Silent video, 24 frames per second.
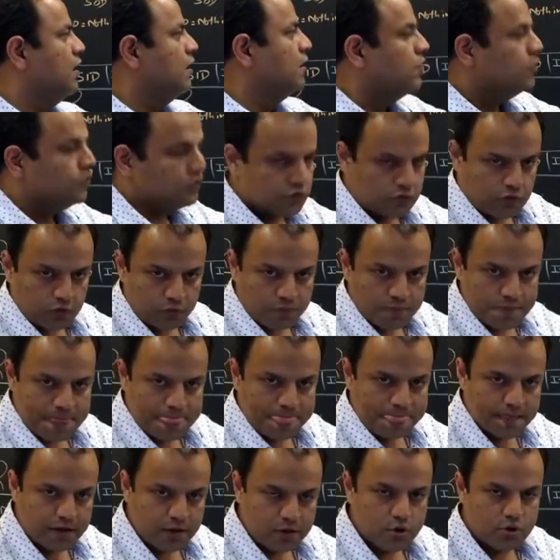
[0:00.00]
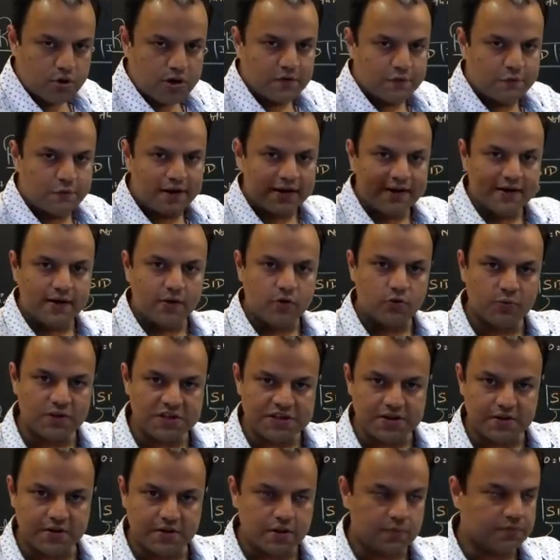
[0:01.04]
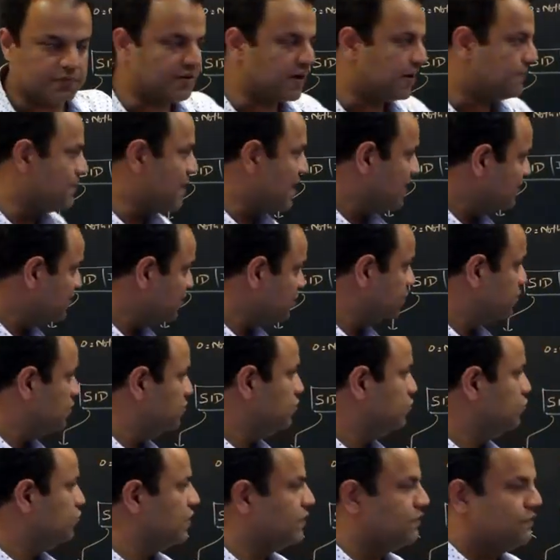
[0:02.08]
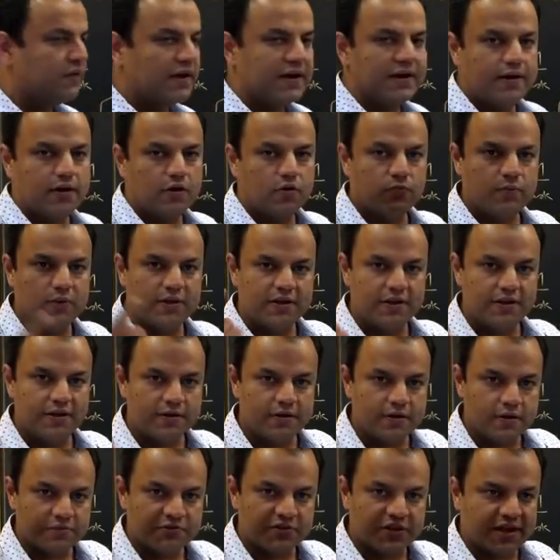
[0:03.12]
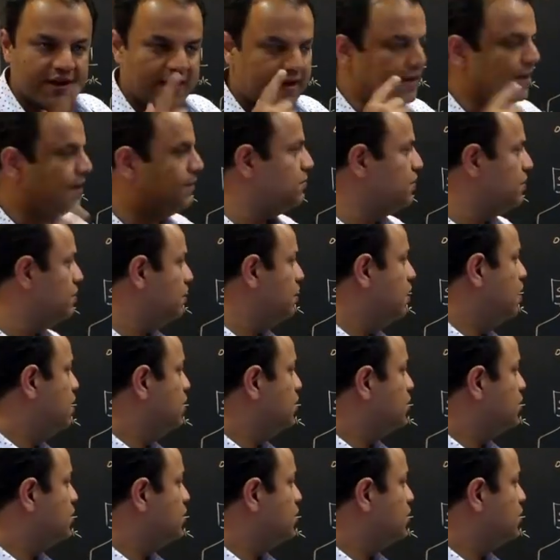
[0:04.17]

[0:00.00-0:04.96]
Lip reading: So you can find out which interrupts are masked. You can find out whether interrupts are enabled.